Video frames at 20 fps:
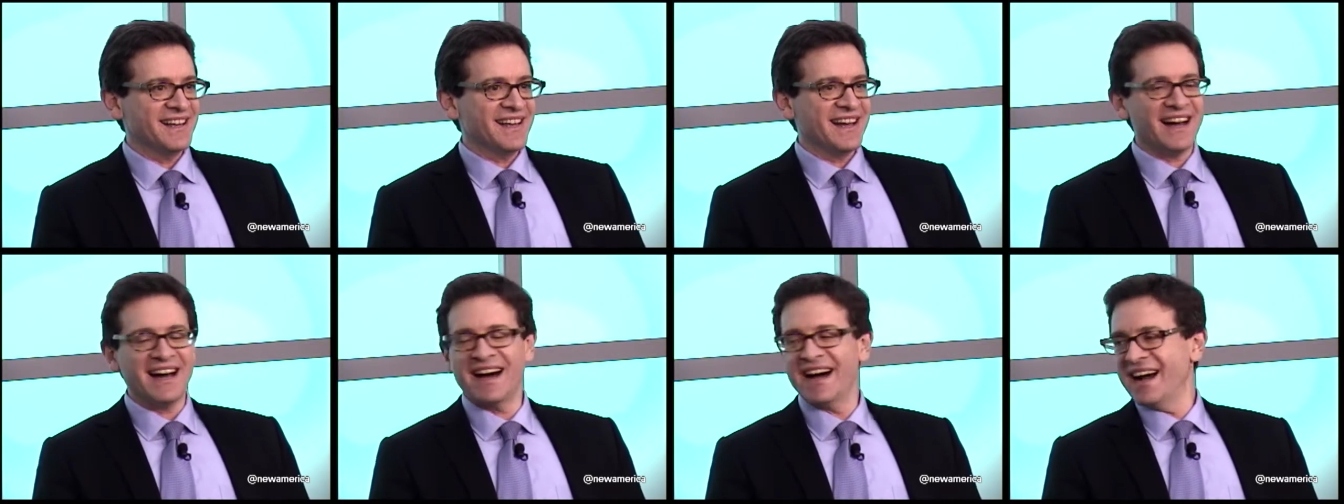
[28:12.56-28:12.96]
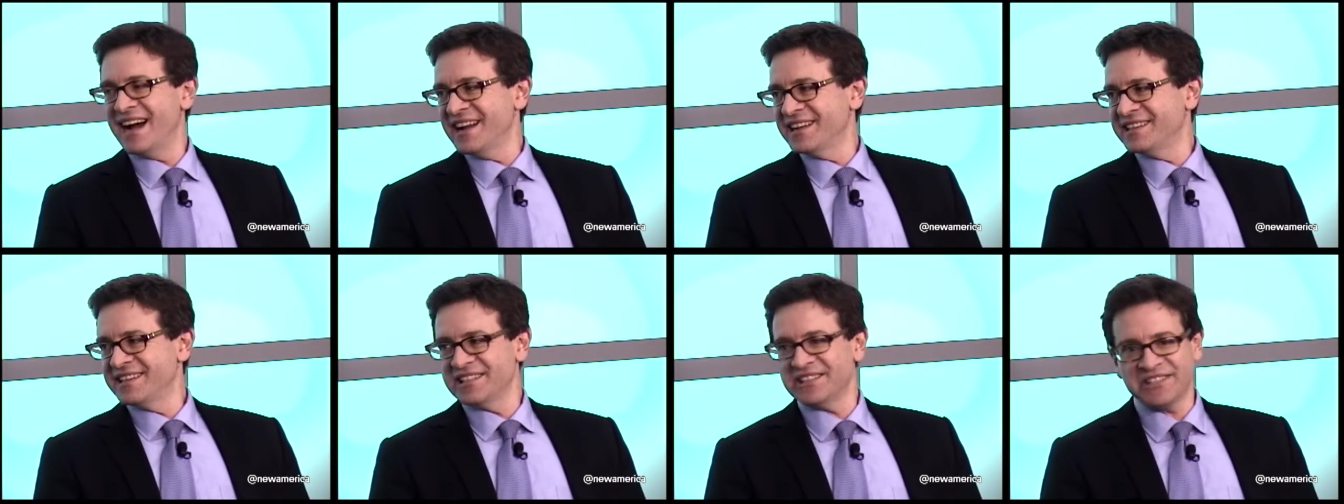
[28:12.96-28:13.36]

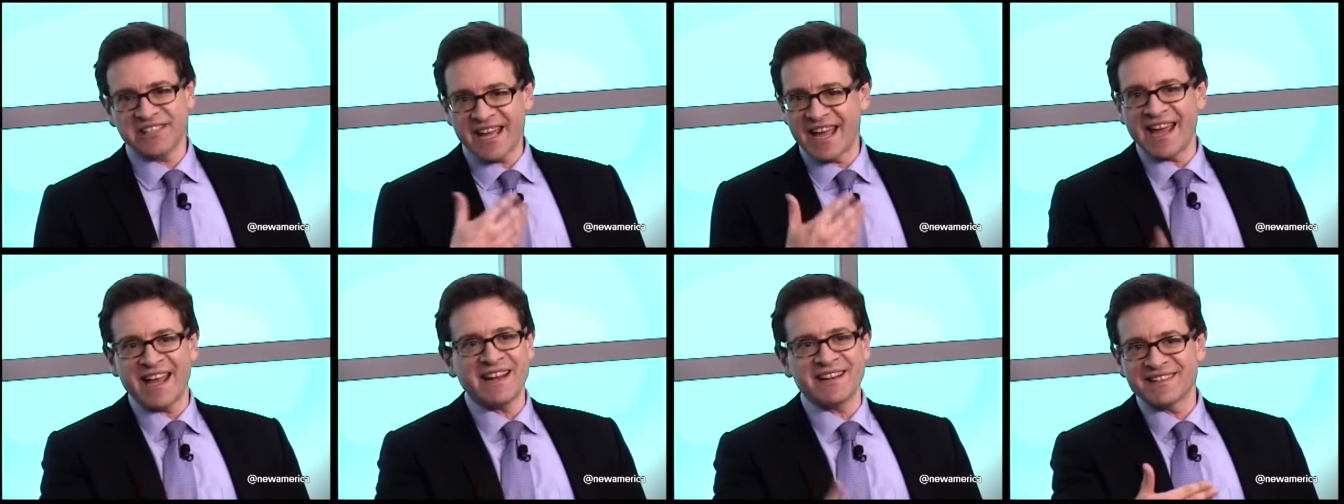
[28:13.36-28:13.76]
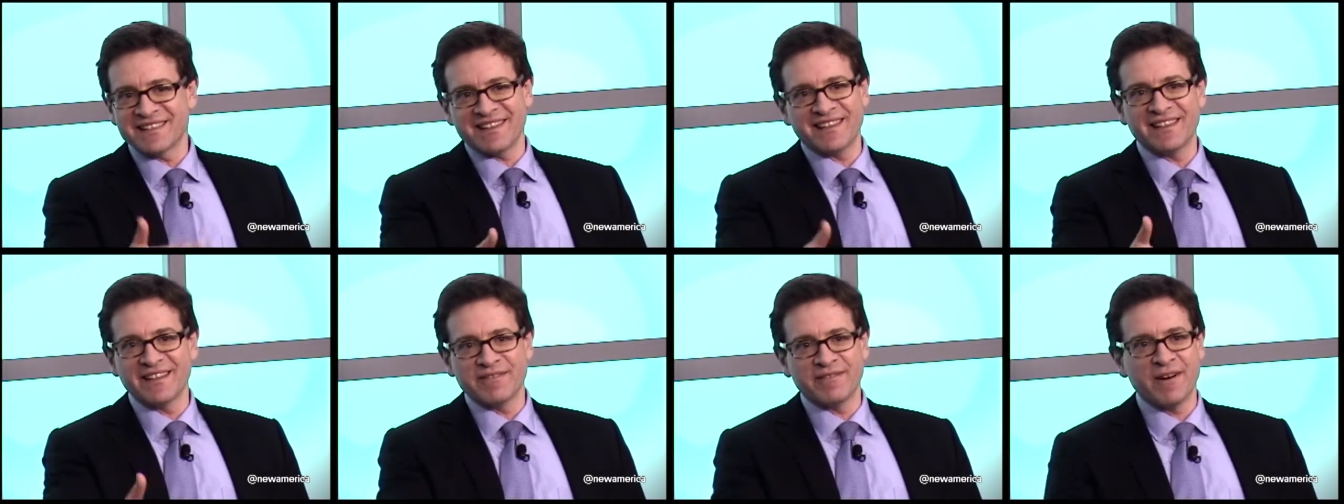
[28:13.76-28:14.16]
to change
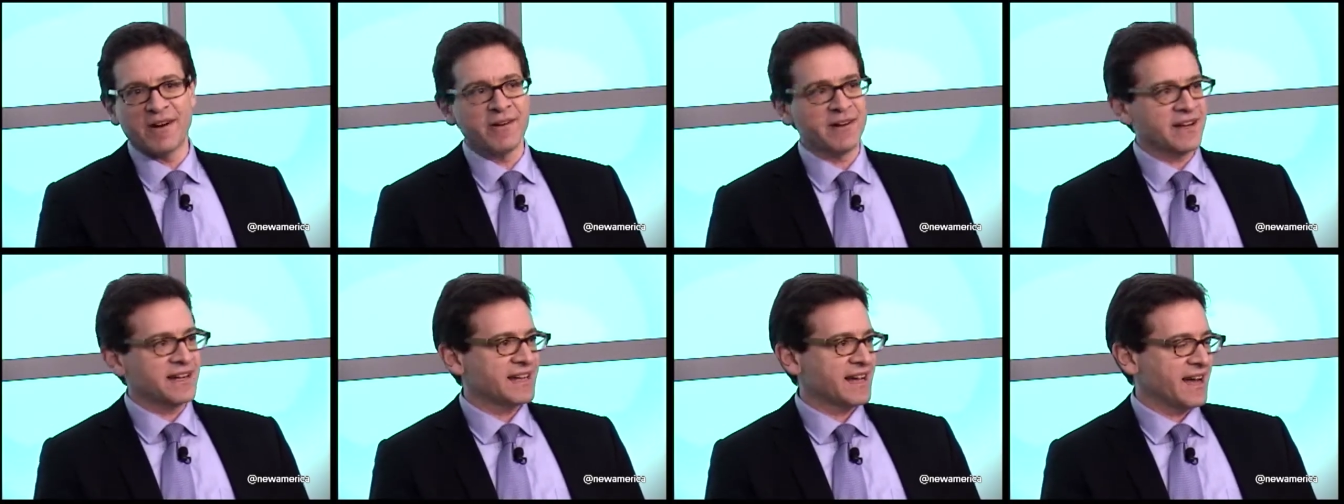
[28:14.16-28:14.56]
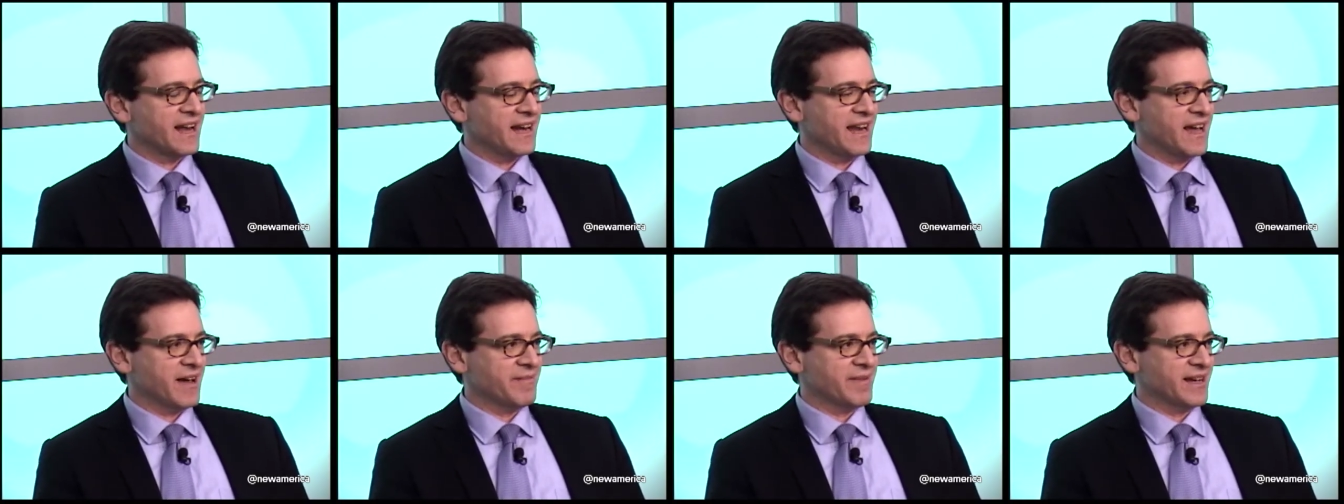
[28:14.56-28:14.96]
the voting
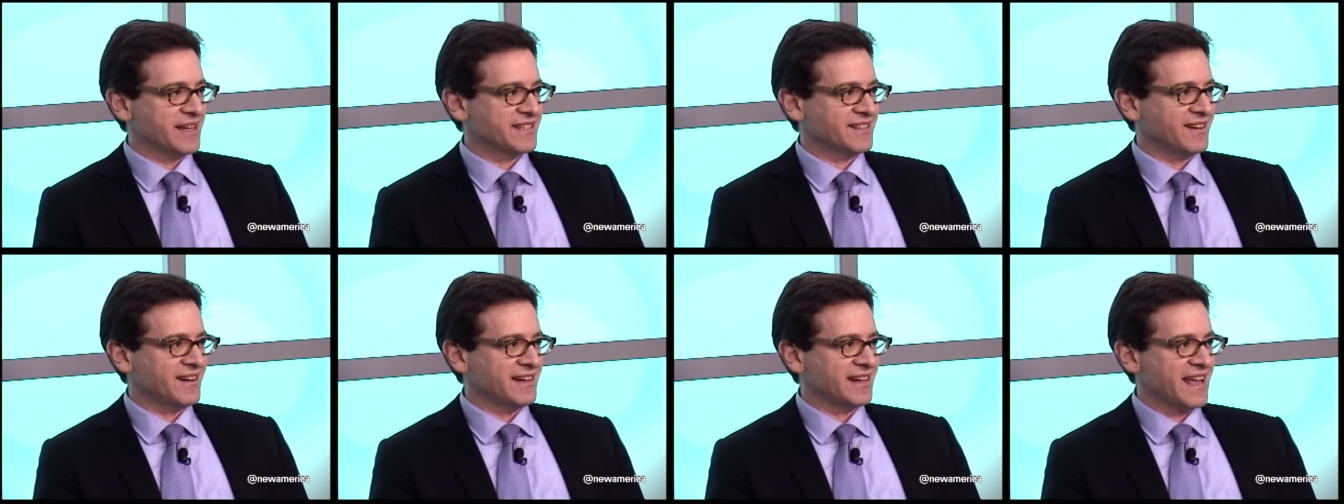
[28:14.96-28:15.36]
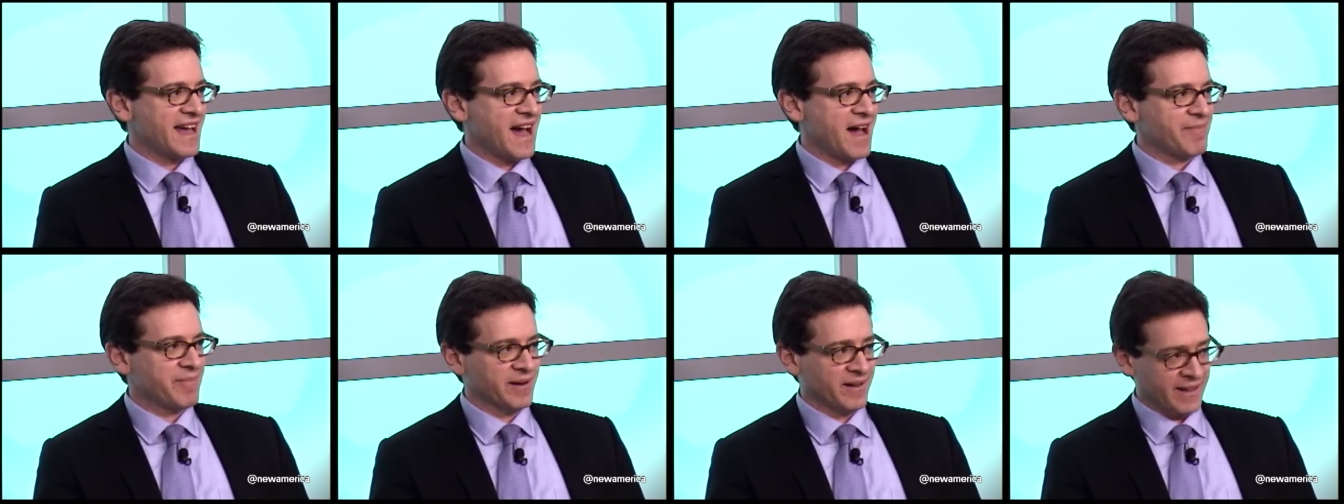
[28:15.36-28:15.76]
dynamics on
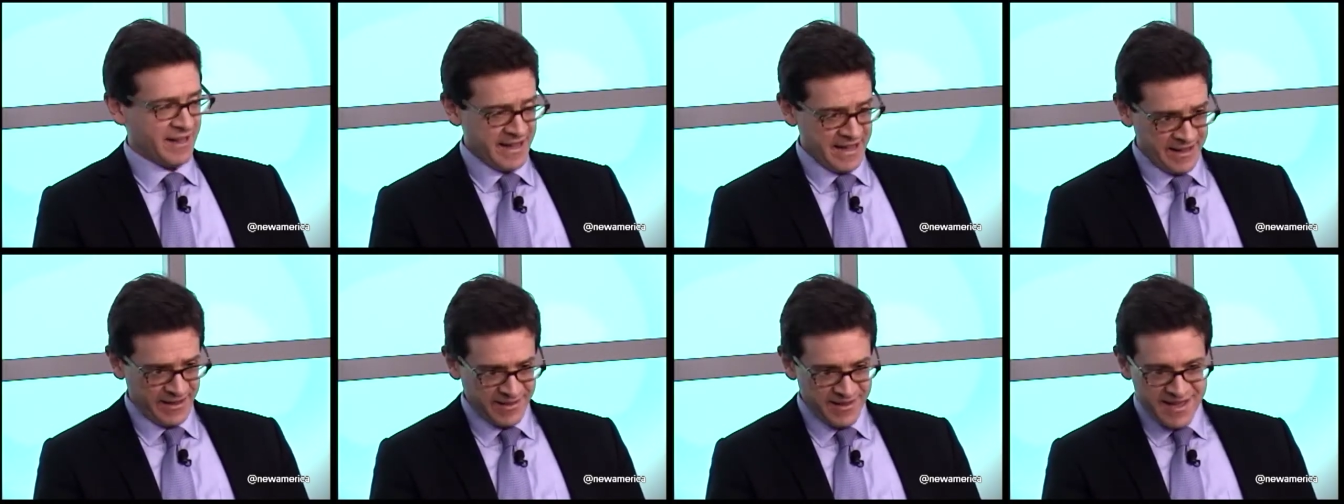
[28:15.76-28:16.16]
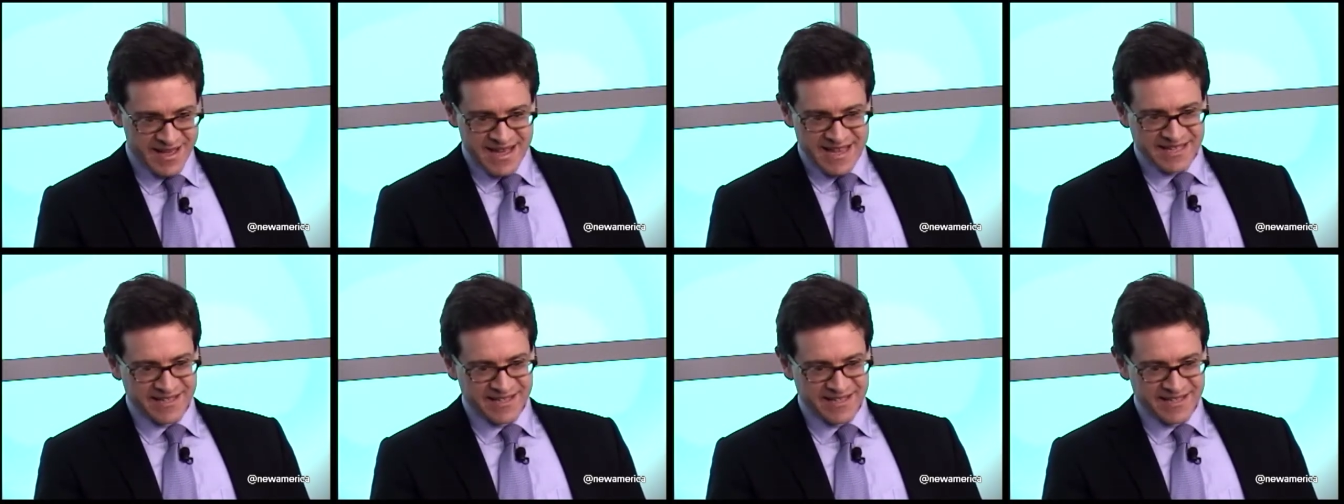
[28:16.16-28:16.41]
Capitol Hill.